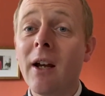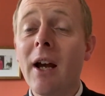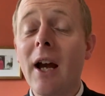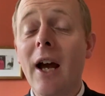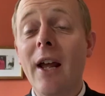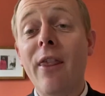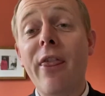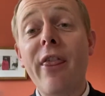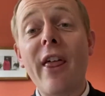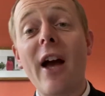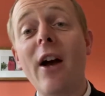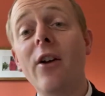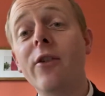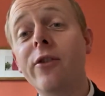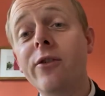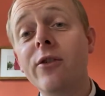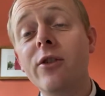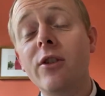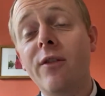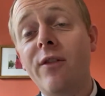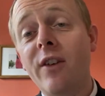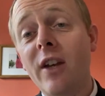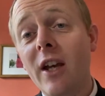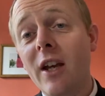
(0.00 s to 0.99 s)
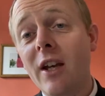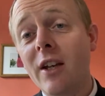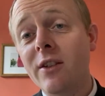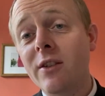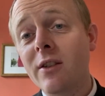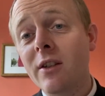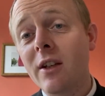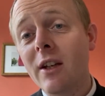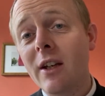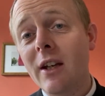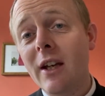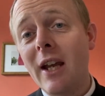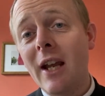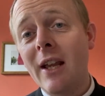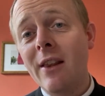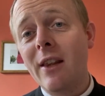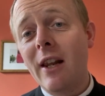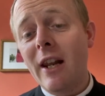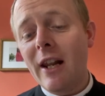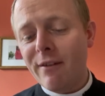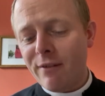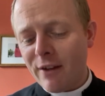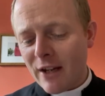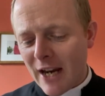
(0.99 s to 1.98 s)
and thousands of years in
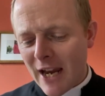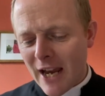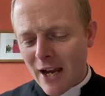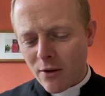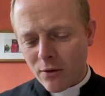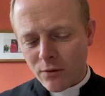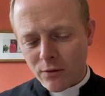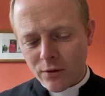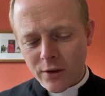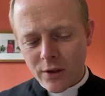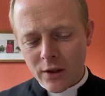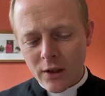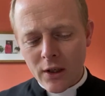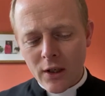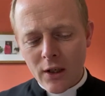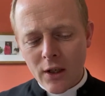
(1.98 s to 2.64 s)
the living out.